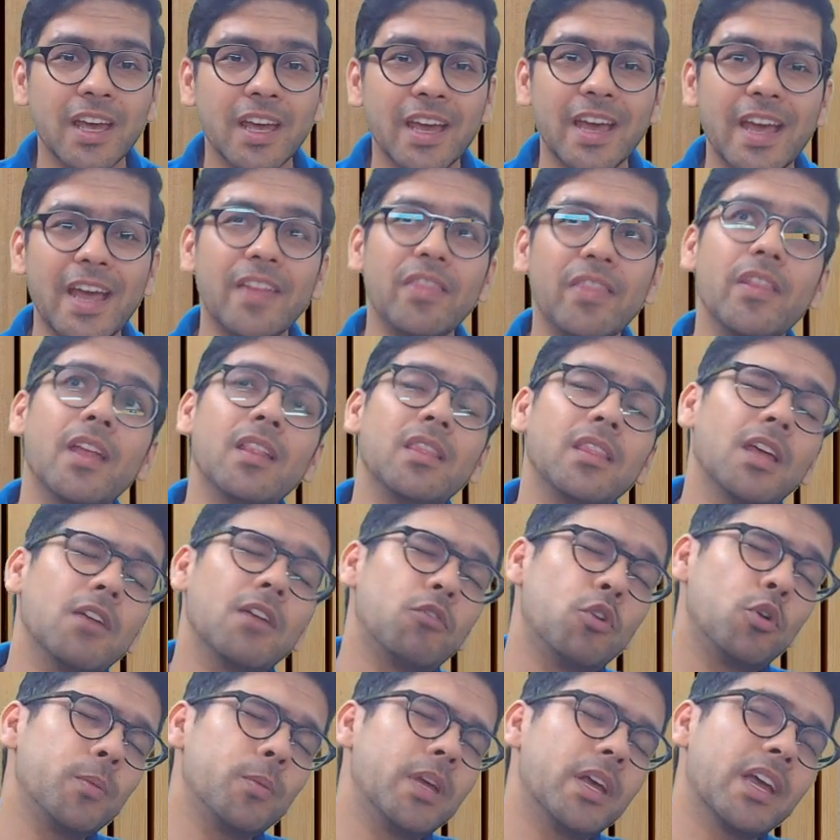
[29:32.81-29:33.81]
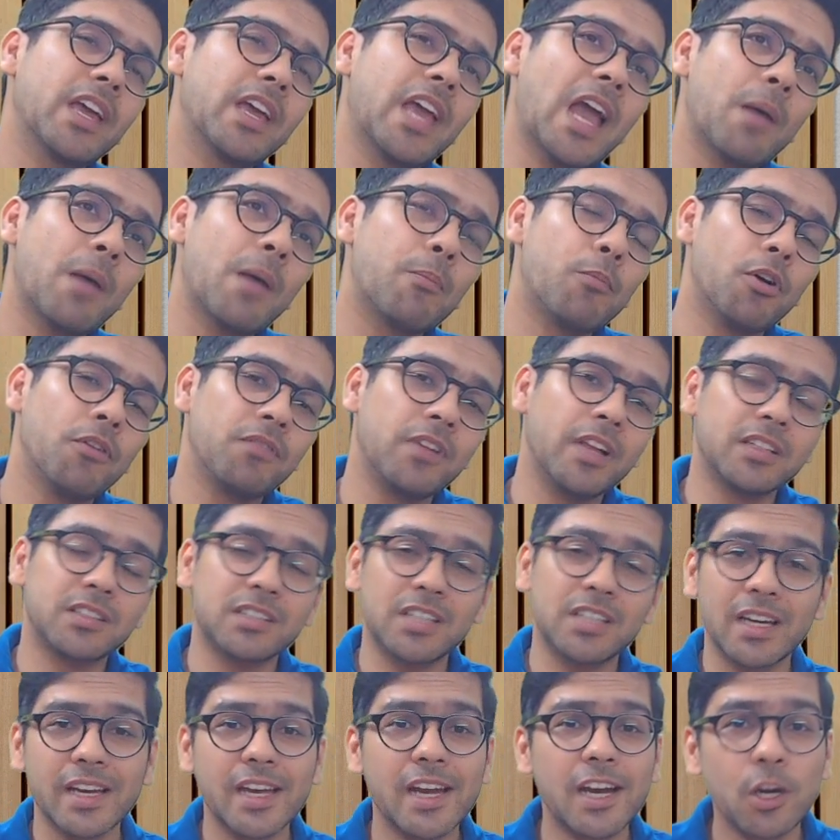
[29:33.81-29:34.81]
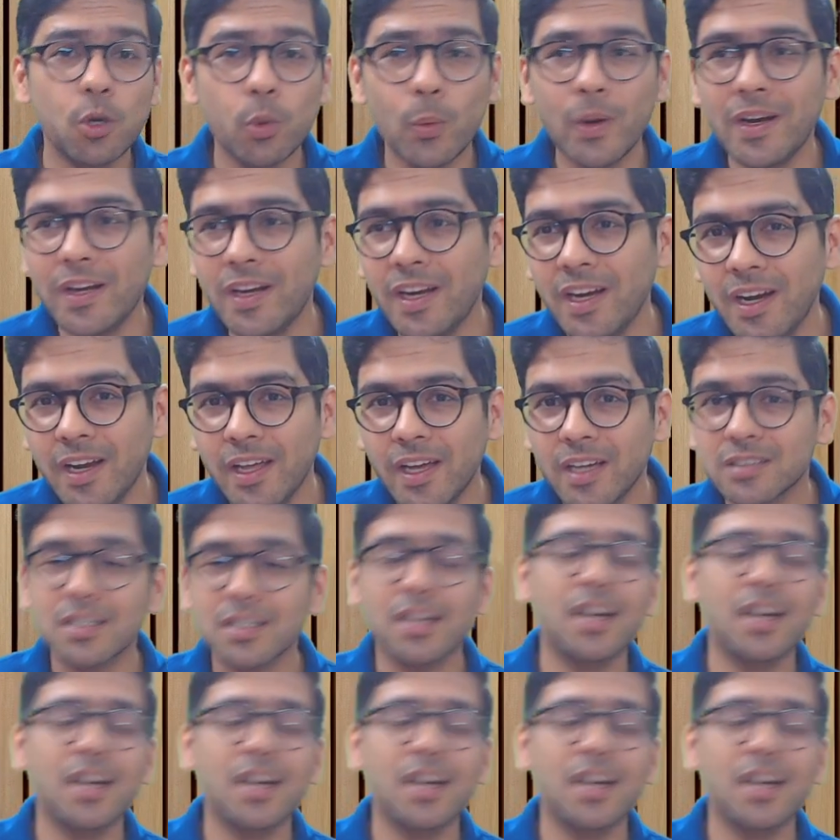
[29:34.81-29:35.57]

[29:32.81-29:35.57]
and then there would be a gap of, let's say, again 20 days,